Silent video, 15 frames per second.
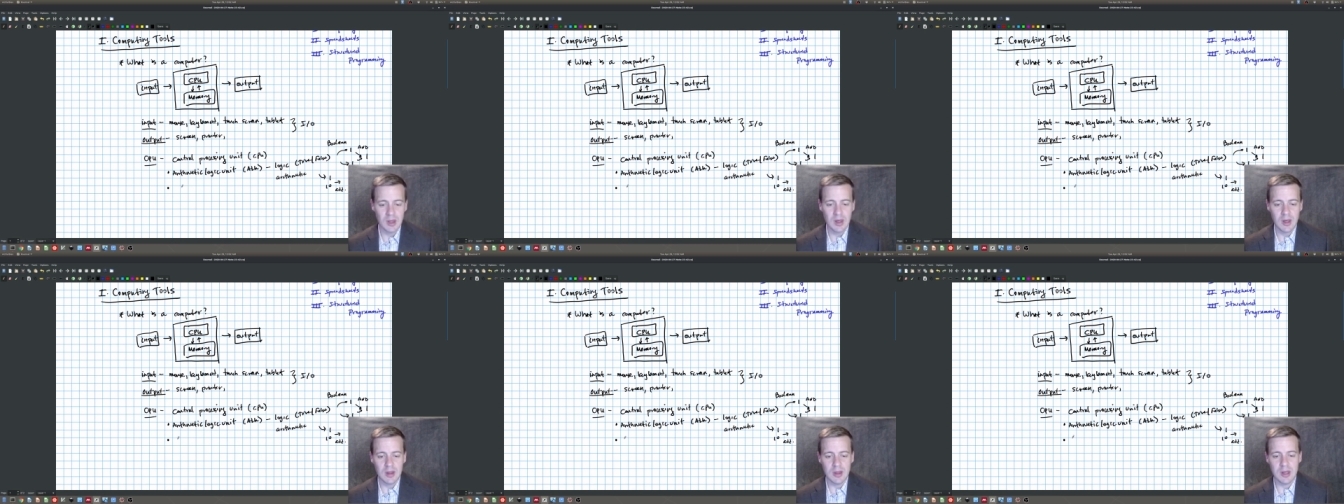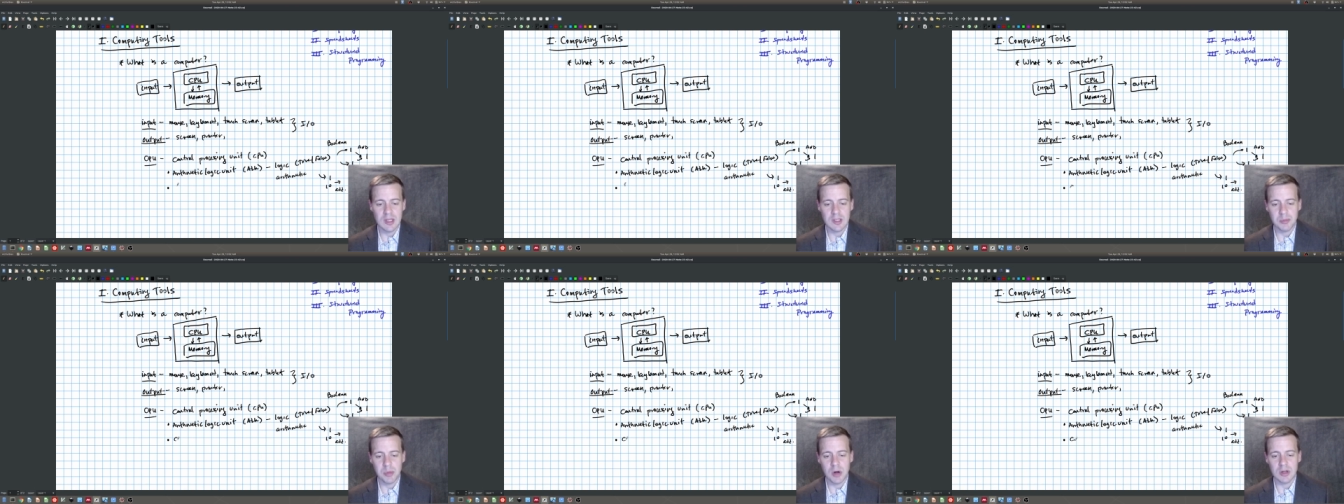The next
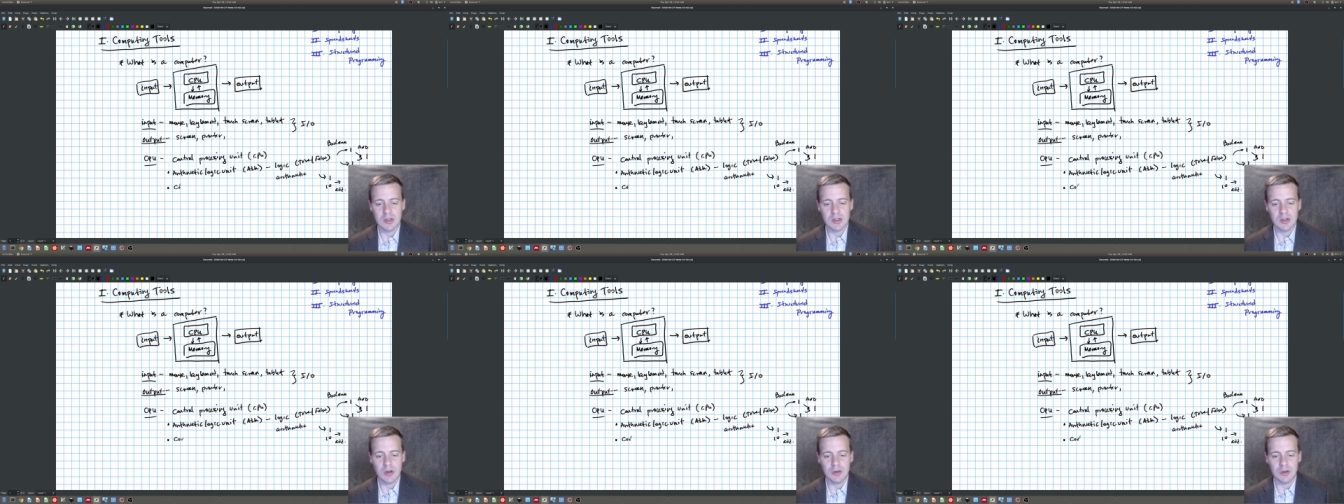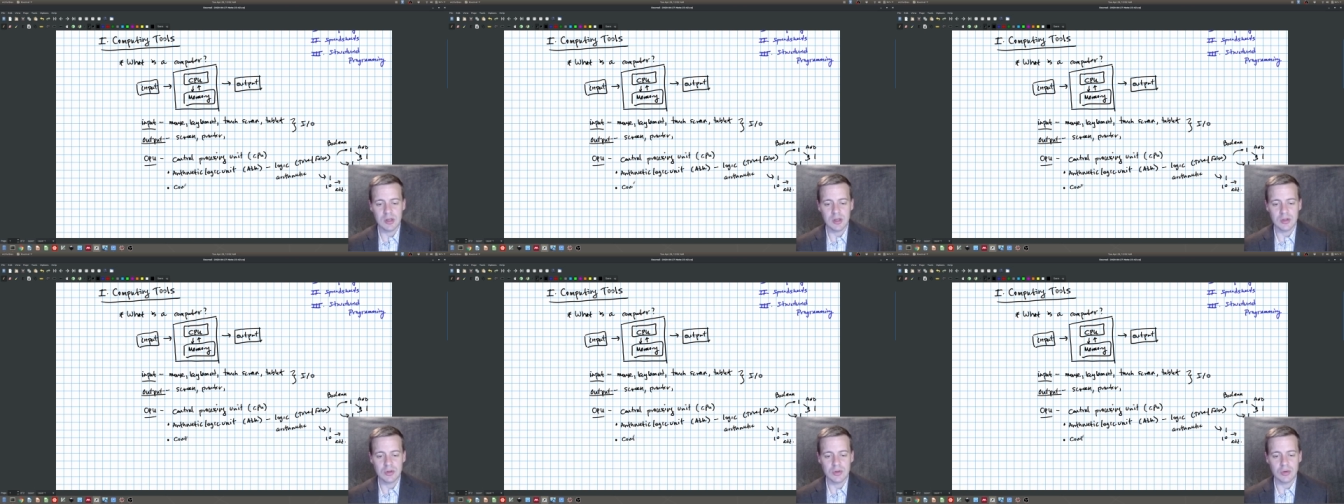part is called the
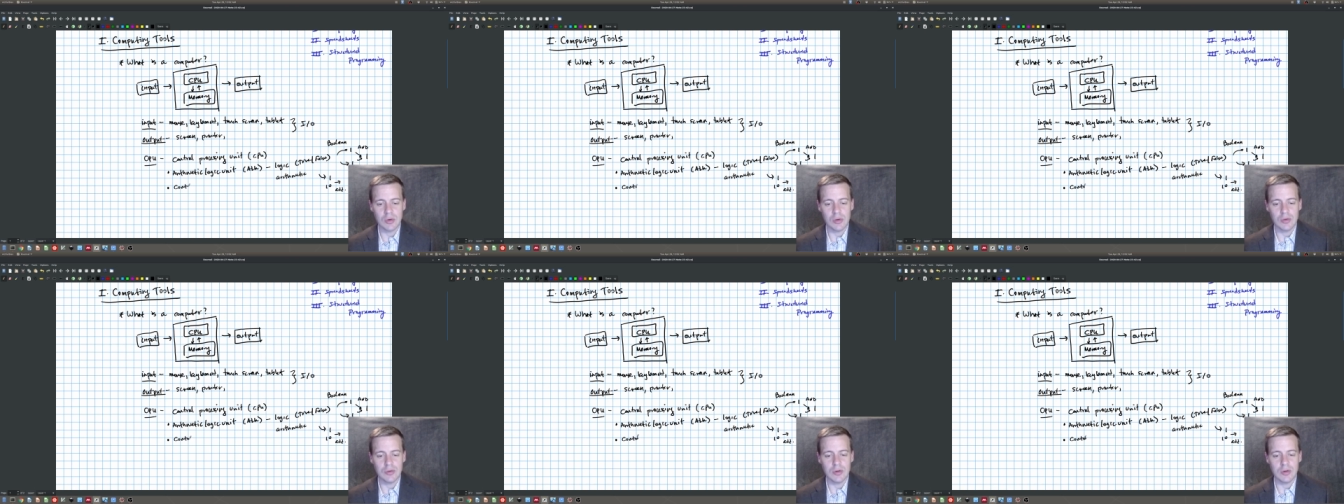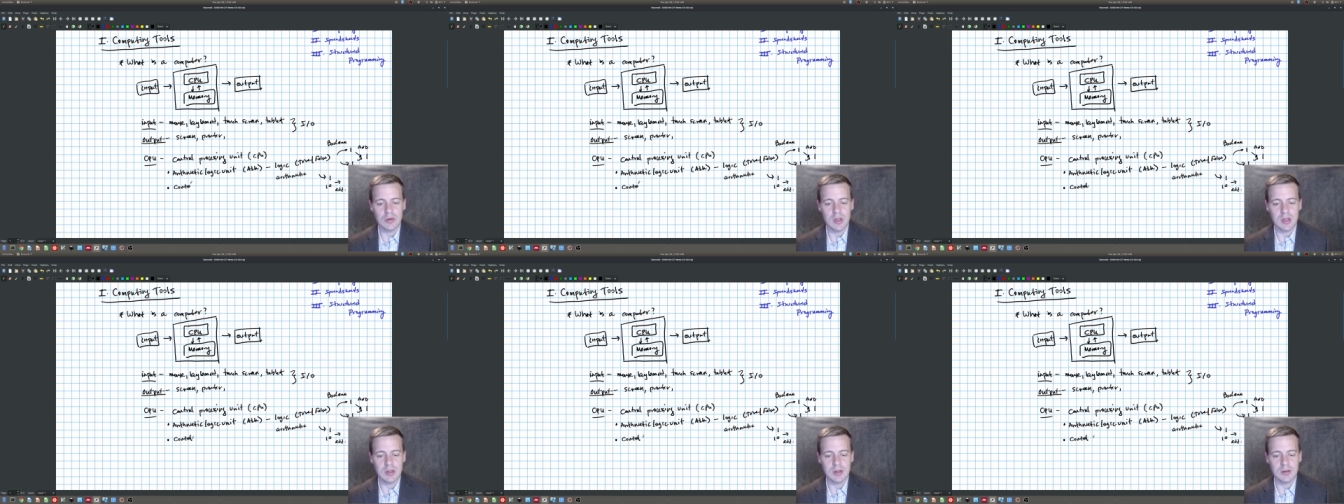control unit.